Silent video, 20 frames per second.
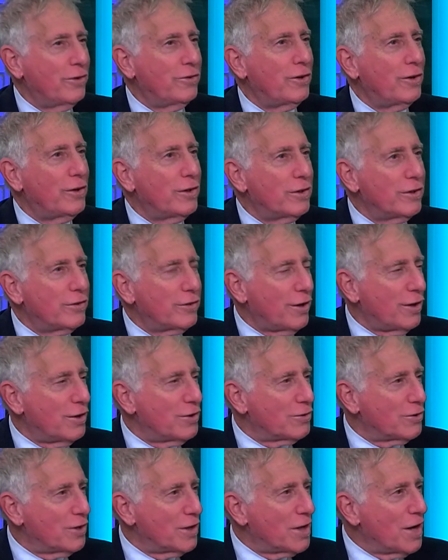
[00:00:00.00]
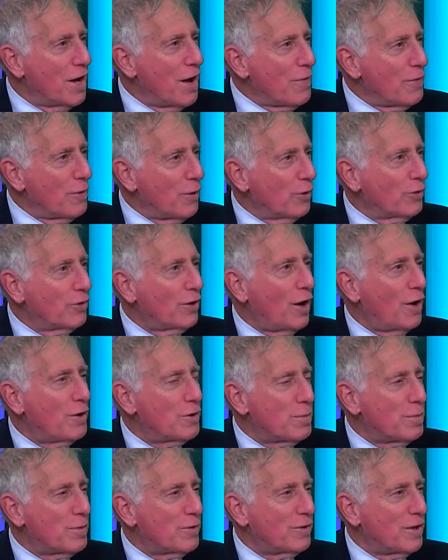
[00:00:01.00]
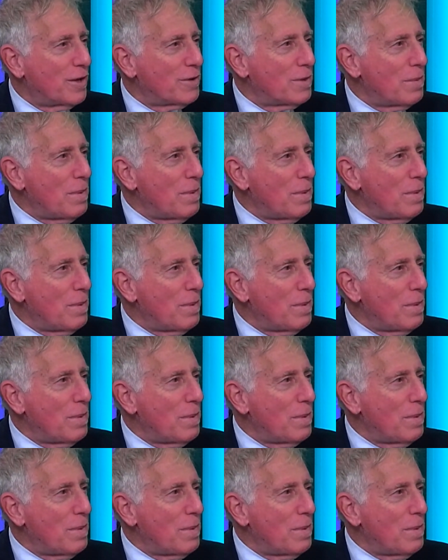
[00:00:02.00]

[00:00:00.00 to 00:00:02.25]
Certainly this country knows 100%